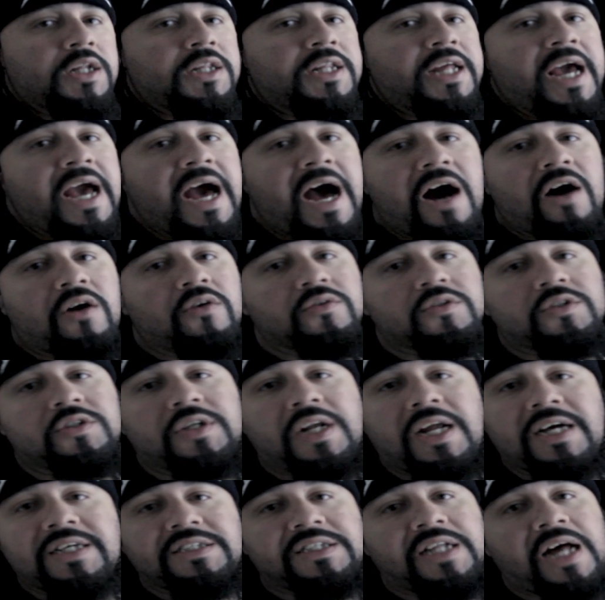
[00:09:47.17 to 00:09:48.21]
they out. So
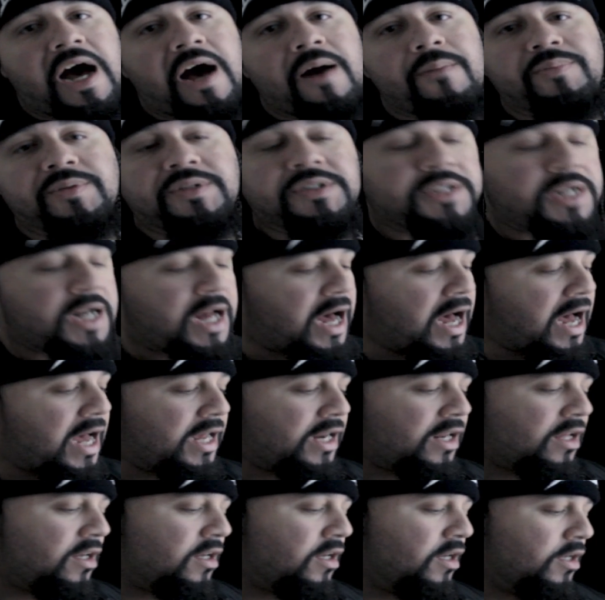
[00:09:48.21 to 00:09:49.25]
that's the opposite of
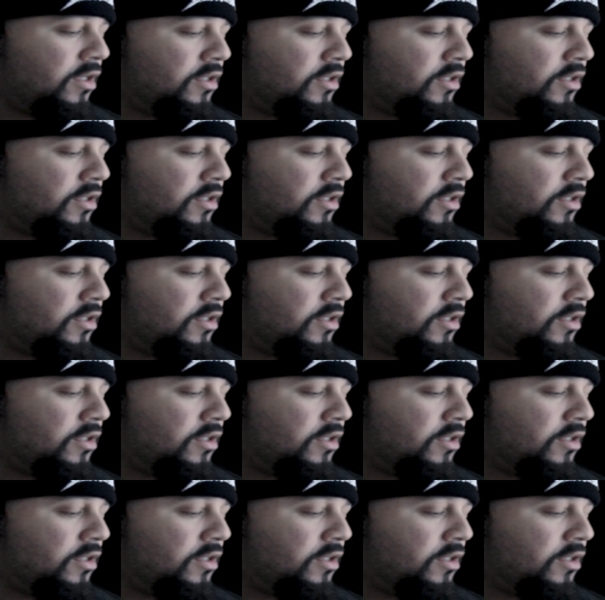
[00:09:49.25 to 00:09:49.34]
hiding.